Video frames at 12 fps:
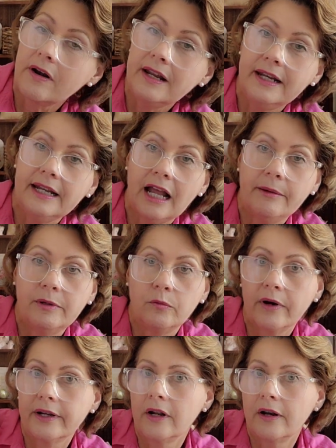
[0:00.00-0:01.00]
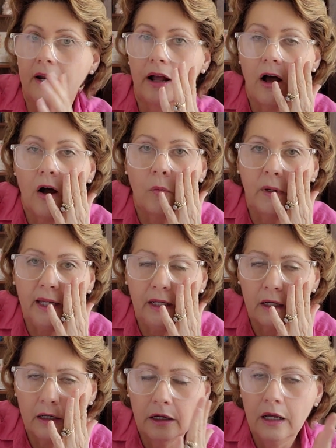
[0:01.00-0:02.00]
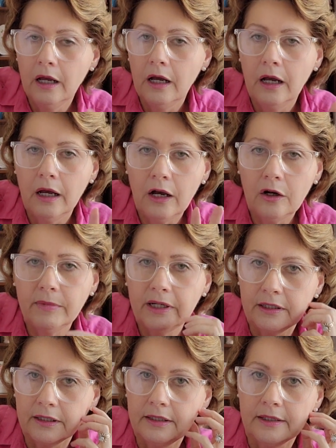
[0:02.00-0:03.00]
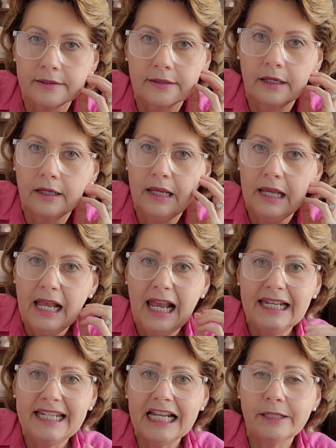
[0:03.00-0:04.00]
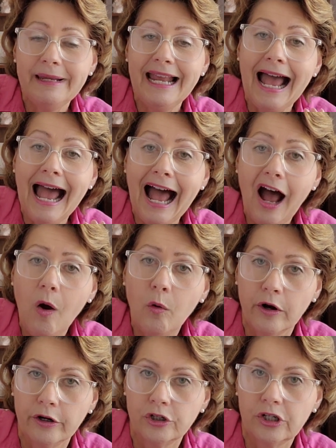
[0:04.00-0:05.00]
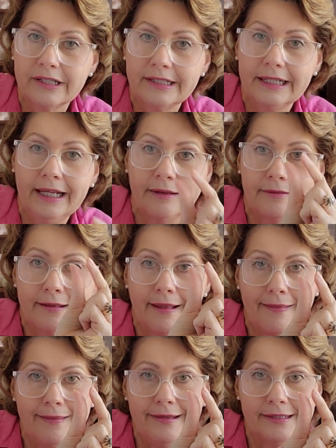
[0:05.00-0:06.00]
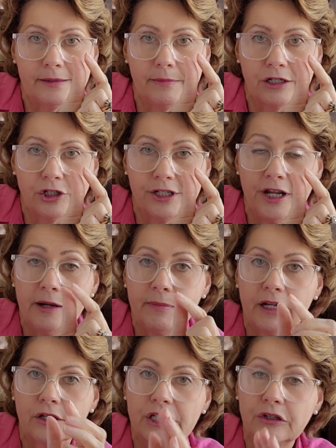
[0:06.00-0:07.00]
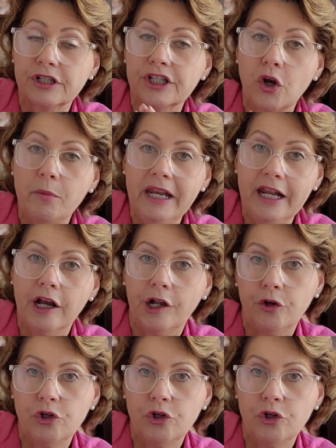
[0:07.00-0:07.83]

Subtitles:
it. I've been working on it all week. Oh my goodness. It takes me hours just to get this much done because there's so many color